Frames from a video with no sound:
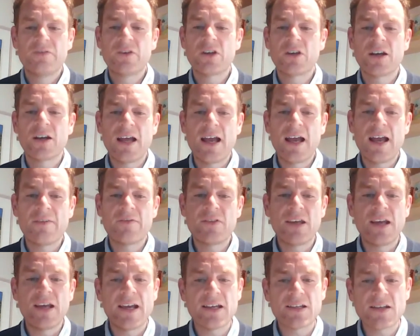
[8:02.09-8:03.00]
You're going to have
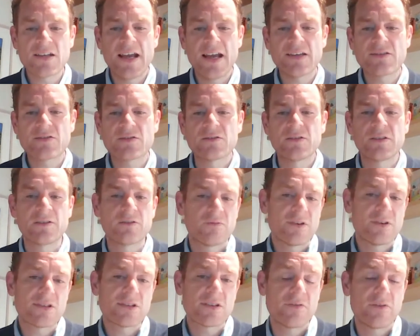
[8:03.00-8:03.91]
the hassle
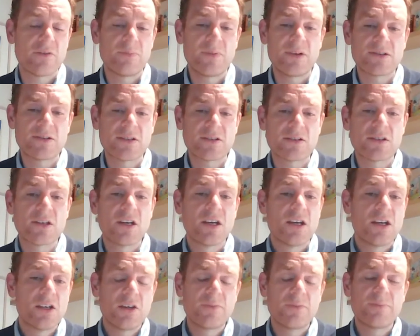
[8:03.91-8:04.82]
and risk of a business.
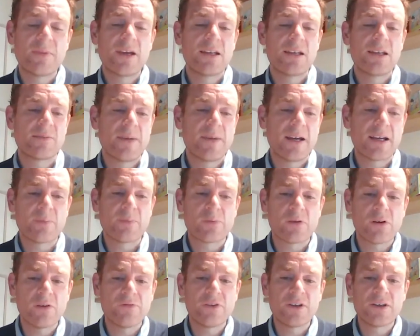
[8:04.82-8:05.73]
You need to make a
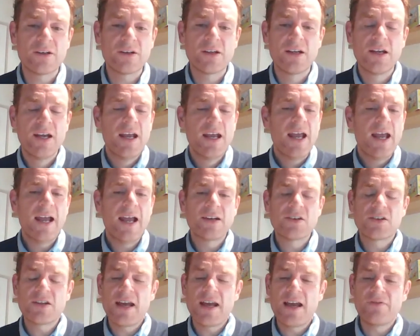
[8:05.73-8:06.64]
profit,
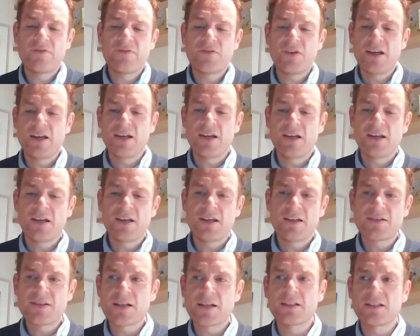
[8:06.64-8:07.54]
and to have
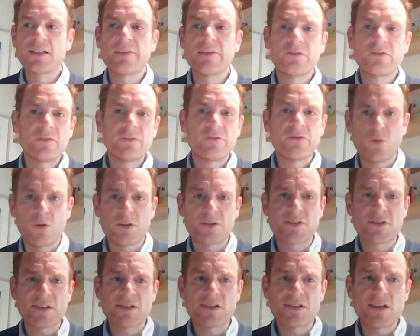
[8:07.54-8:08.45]
set a level for
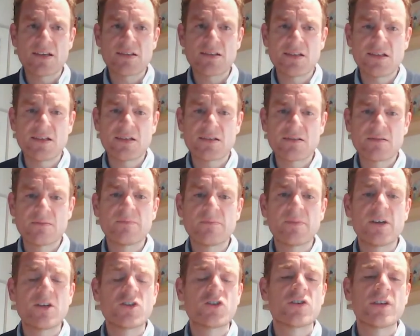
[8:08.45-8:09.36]
what success is
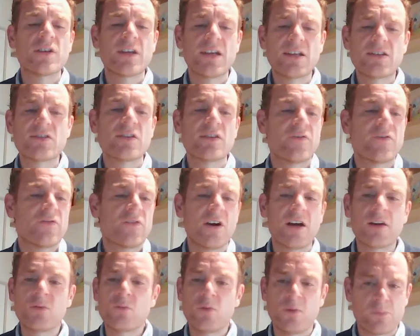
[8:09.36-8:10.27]
means you need to
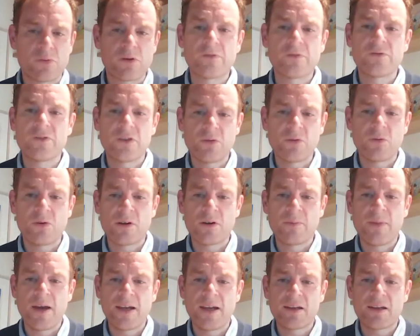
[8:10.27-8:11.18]
define what profit you
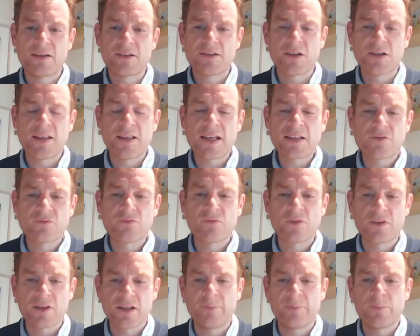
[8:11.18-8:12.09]
want to make. So that's
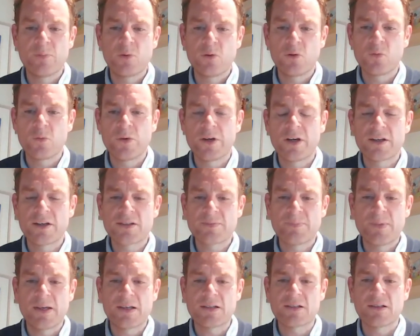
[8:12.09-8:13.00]
really important when I
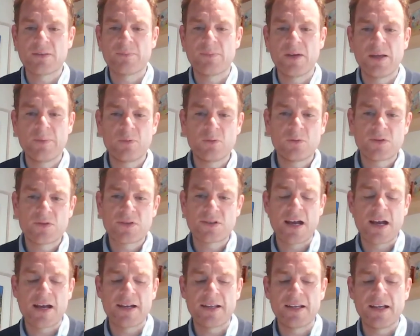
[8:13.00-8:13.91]
speak to people
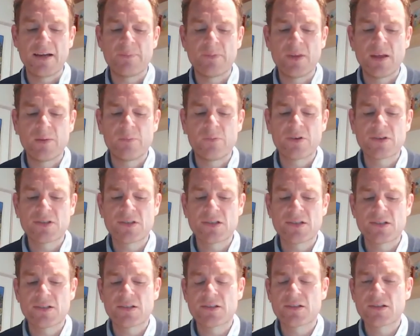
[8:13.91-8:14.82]
starting up their
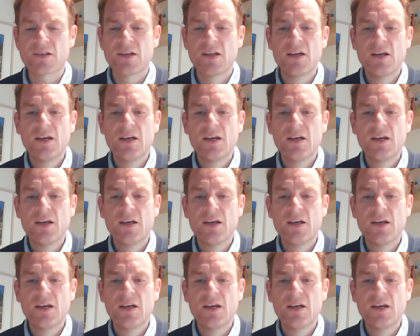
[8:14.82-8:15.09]
businesses.